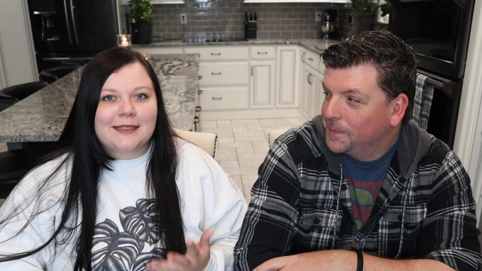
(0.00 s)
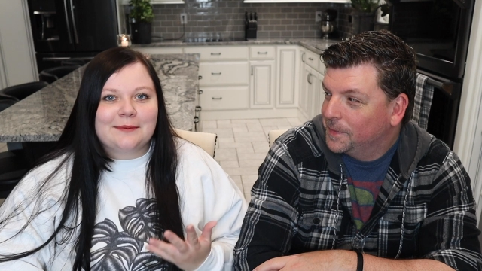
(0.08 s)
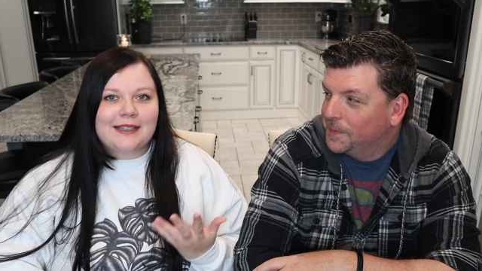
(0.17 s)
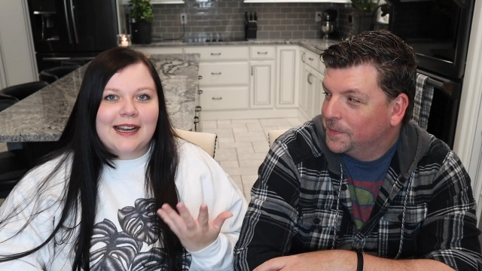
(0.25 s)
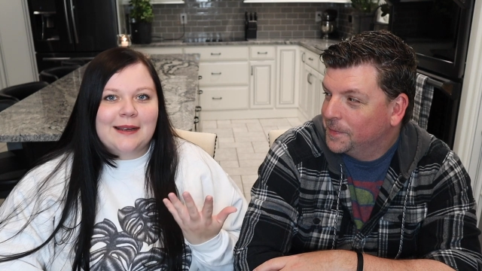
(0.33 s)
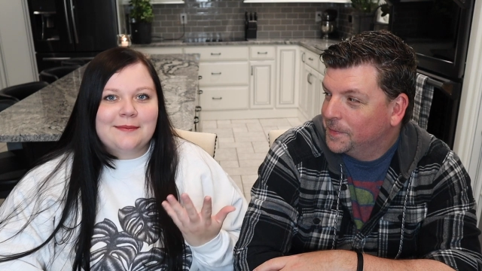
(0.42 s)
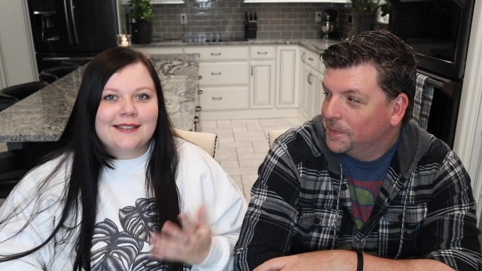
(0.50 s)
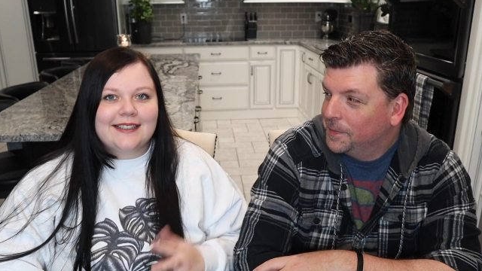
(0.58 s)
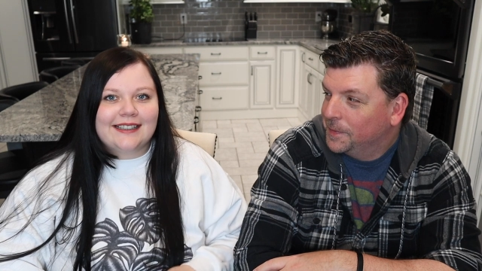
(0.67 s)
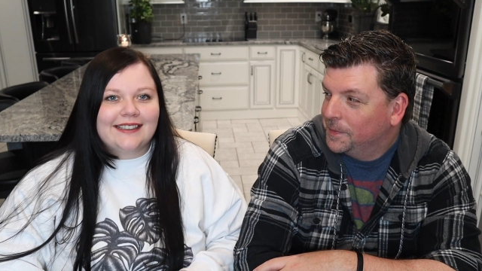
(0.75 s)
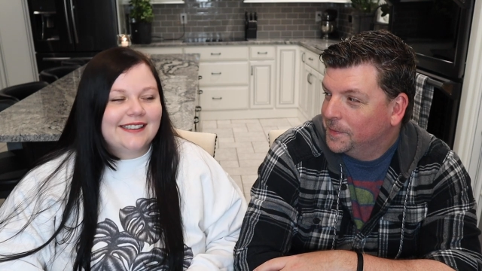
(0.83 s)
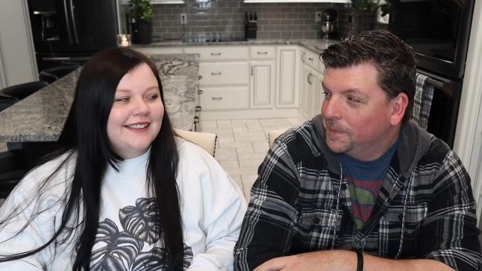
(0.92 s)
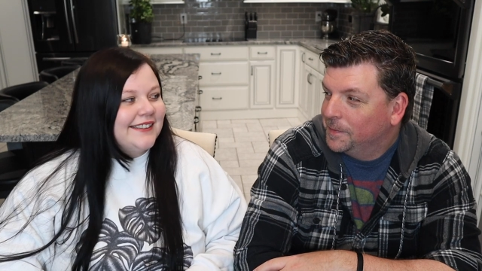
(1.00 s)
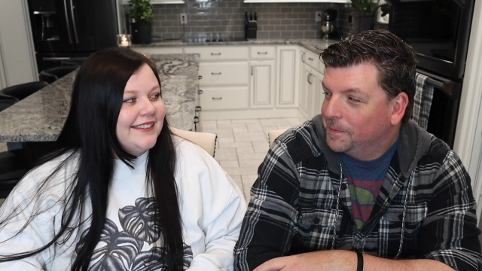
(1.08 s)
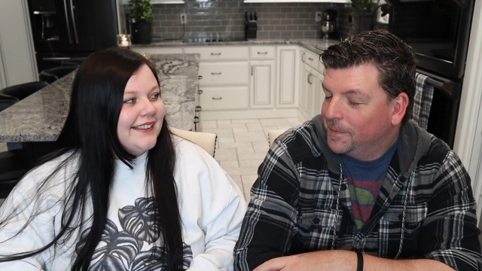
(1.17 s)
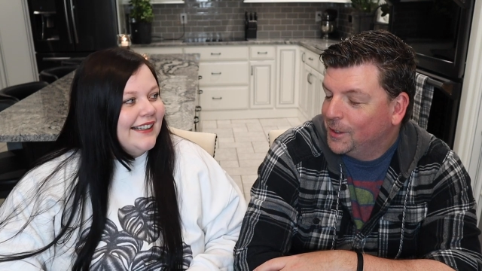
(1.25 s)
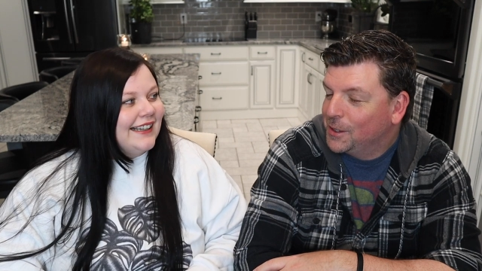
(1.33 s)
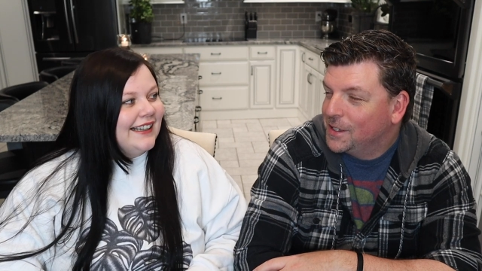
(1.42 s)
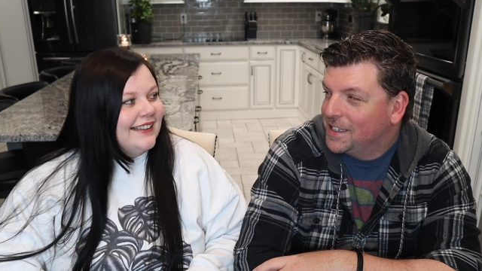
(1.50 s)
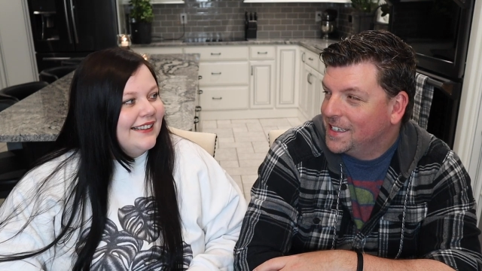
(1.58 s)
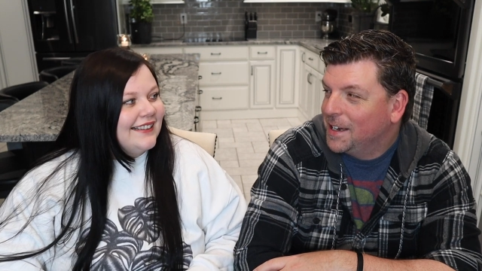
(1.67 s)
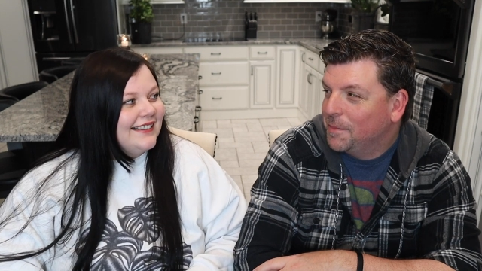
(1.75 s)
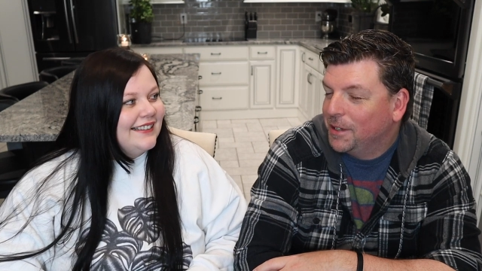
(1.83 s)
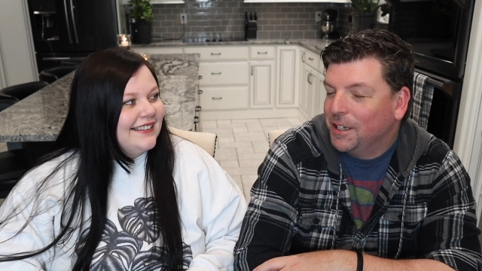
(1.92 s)
Speaker 1: sometimes. Like loosens I
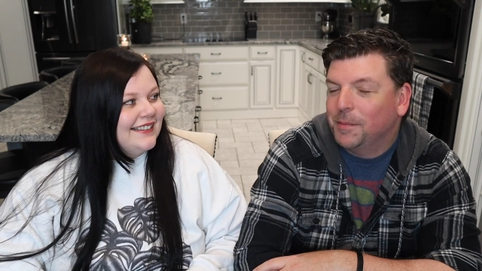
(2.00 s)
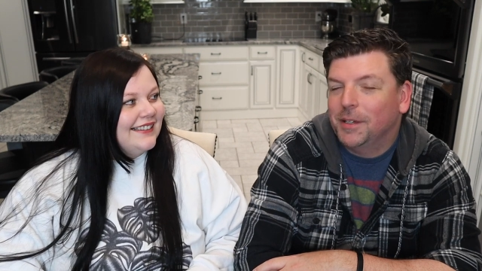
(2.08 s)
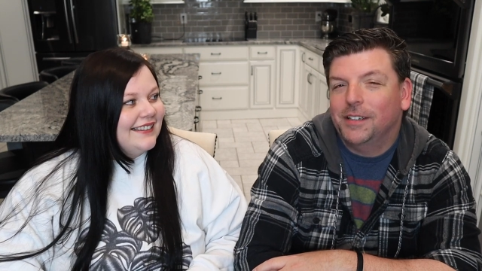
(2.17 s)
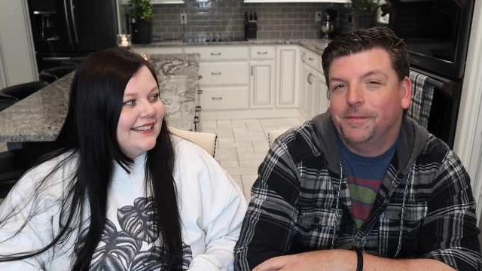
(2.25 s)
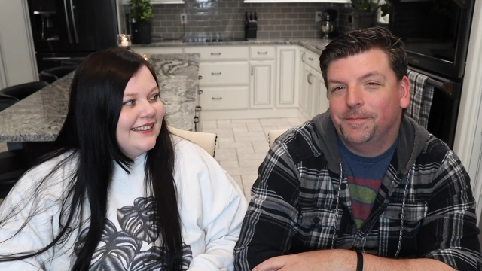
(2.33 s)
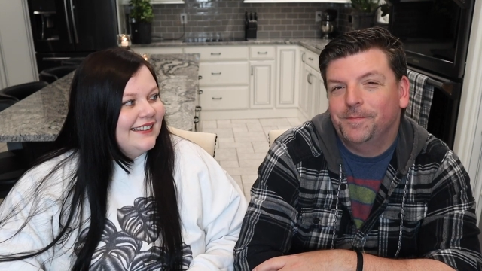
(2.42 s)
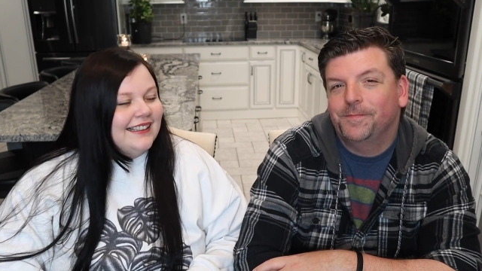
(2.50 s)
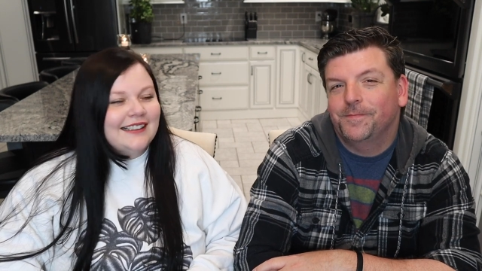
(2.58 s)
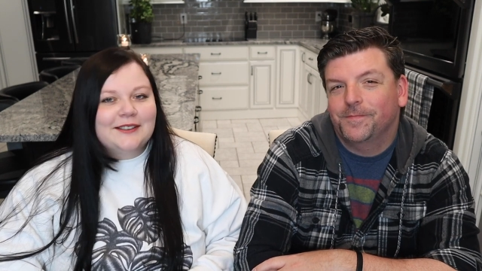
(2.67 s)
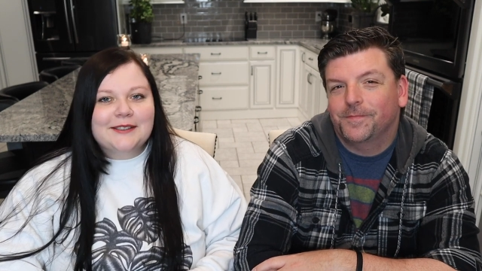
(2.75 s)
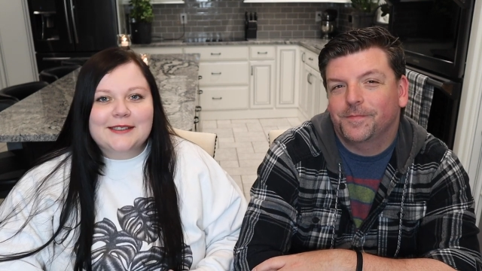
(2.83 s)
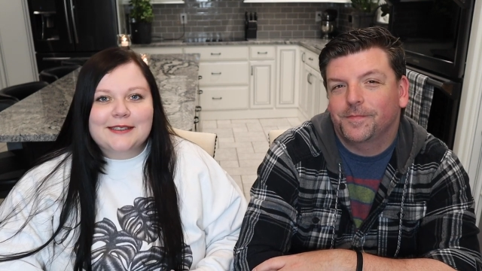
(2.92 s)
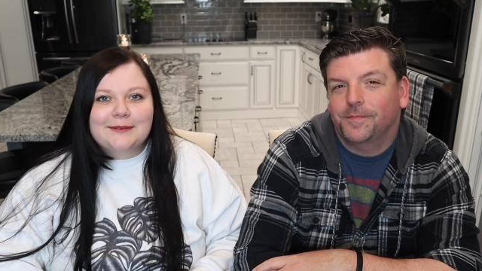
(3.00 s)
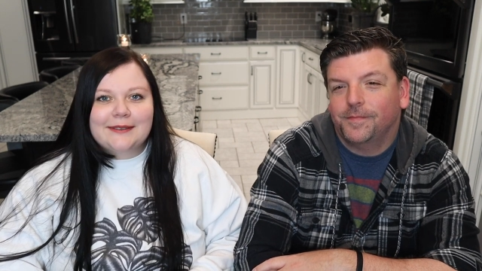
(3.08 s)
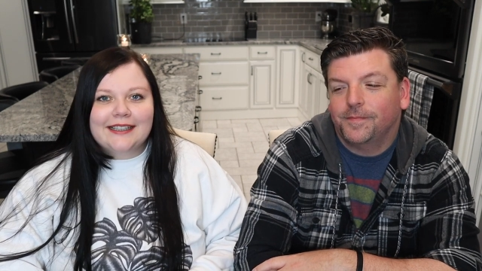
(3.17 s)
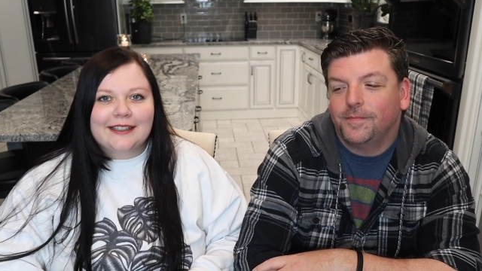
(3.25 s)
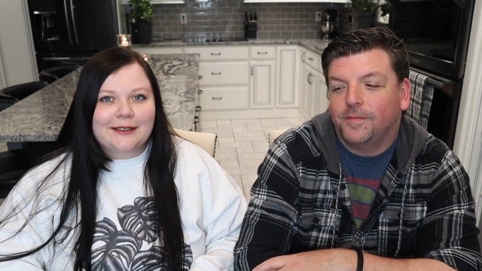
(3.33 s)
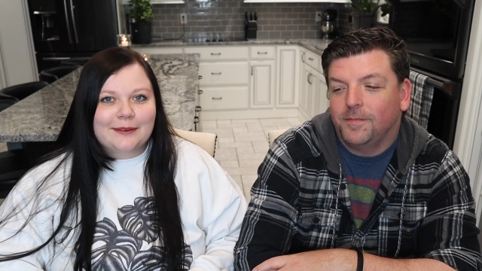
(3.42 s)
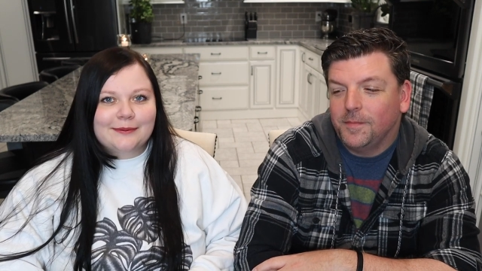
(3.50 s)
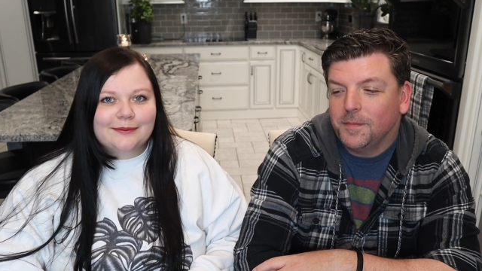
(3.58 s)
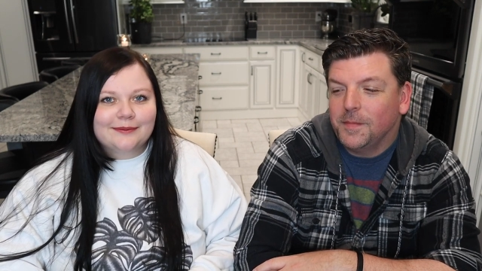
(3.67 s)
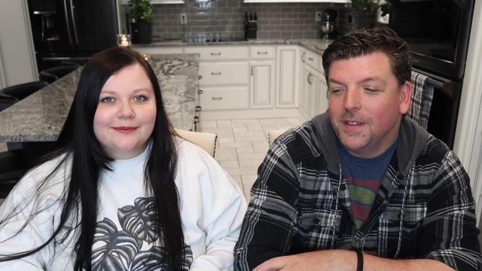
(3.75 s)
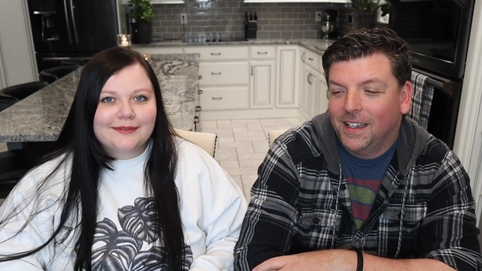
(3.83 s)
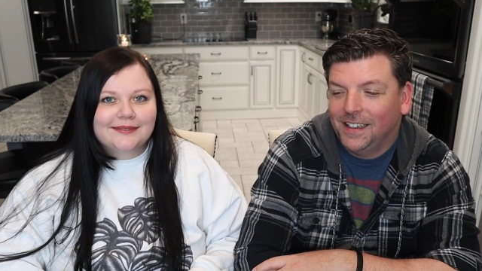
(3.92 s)
Speaker 2: you up a little bit.
Speaker 1: Yeah, loosens me up
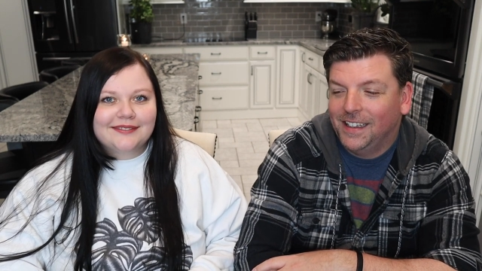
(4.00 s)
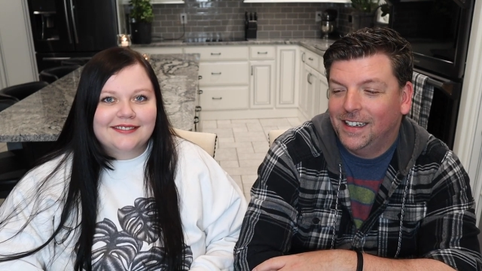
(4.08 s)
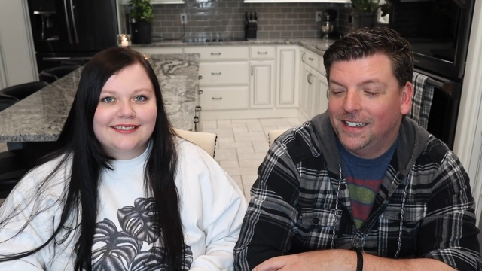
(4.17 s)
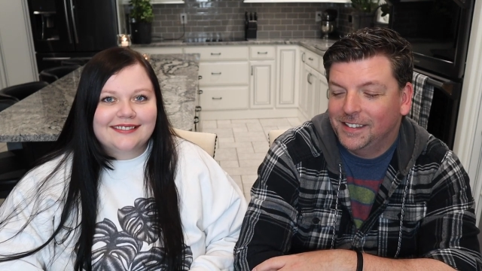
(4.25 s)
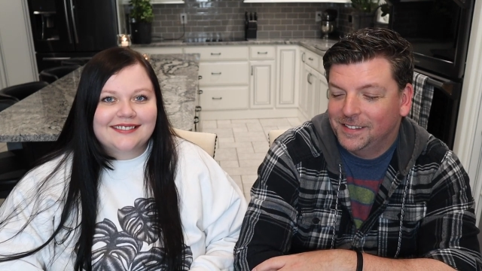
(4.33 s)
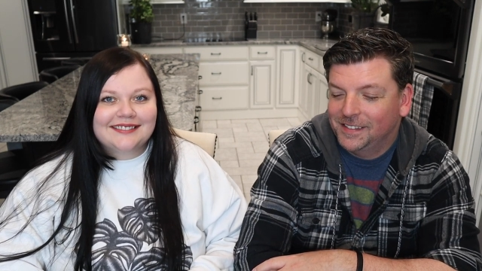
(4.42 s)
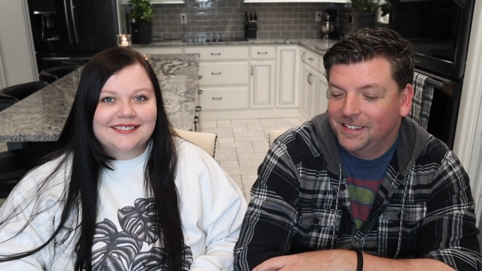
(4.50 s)
Speaker 2: yeah.